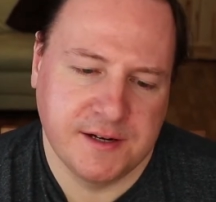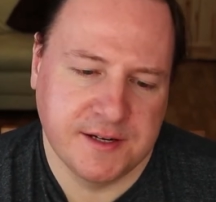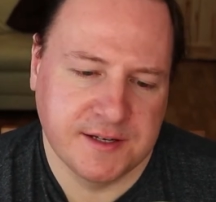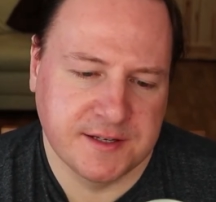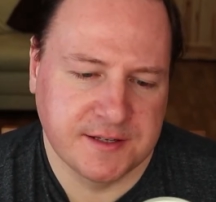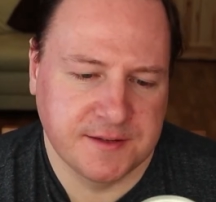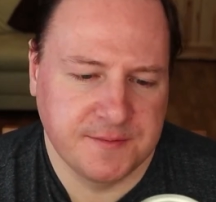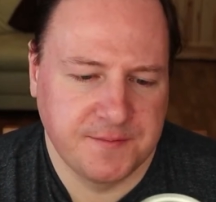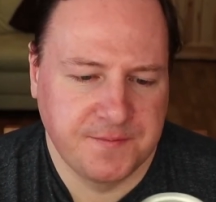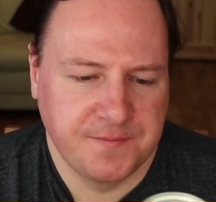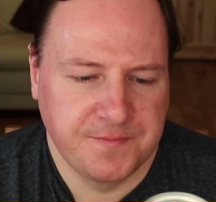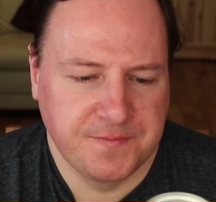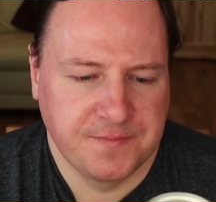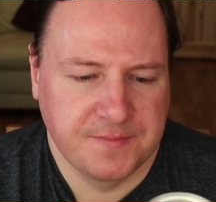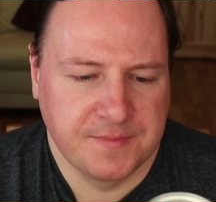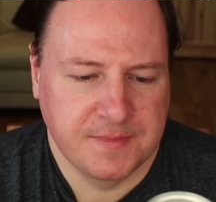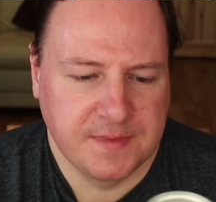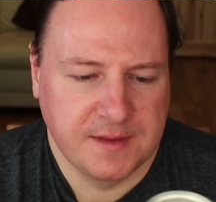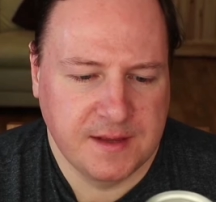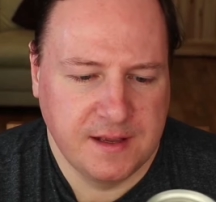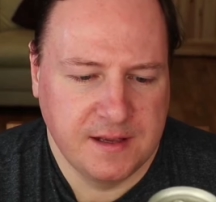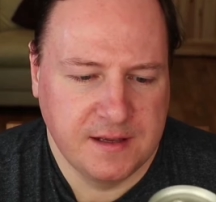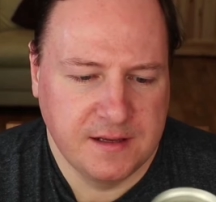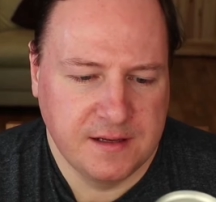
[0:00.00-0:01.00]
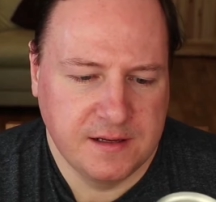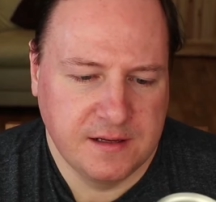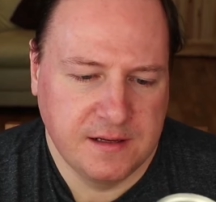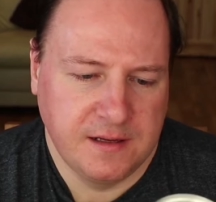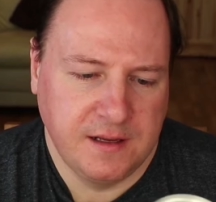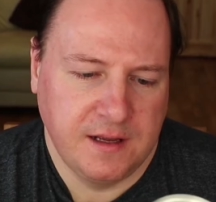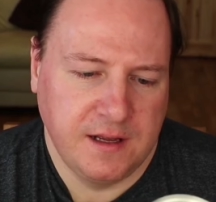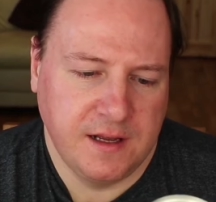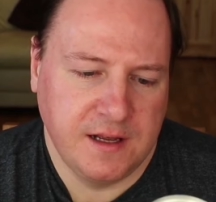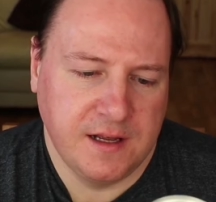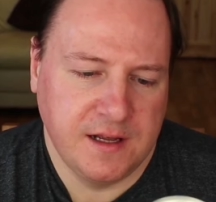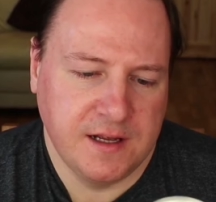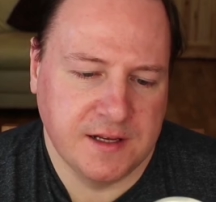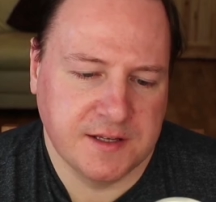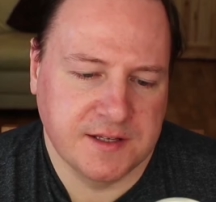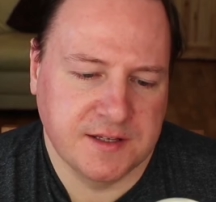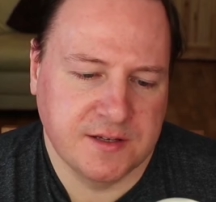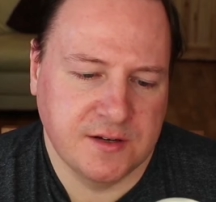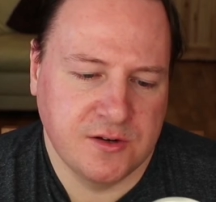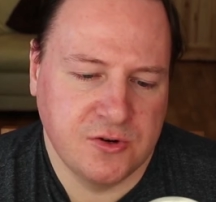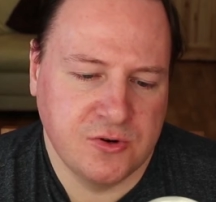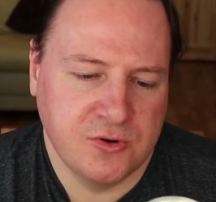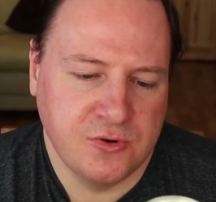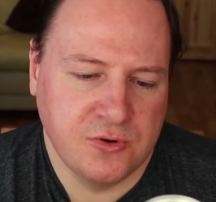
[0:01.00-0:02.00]
Right.
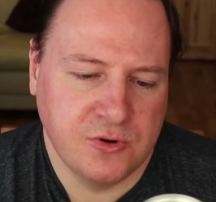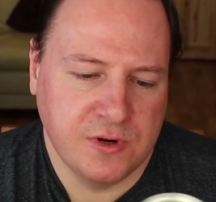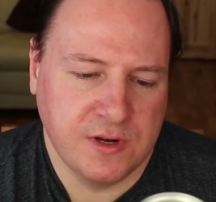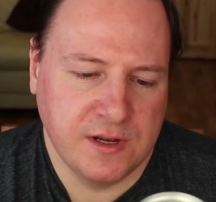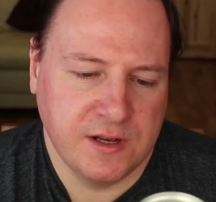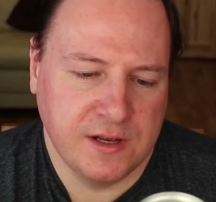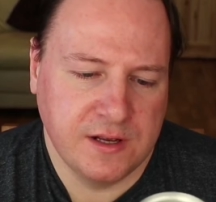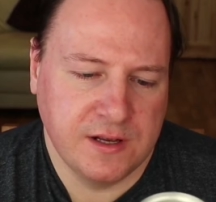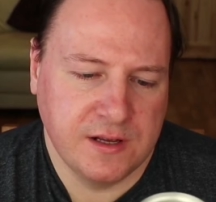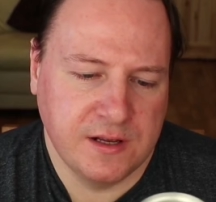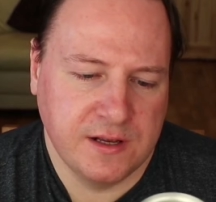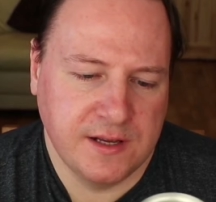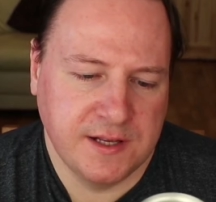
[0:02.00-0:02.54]
So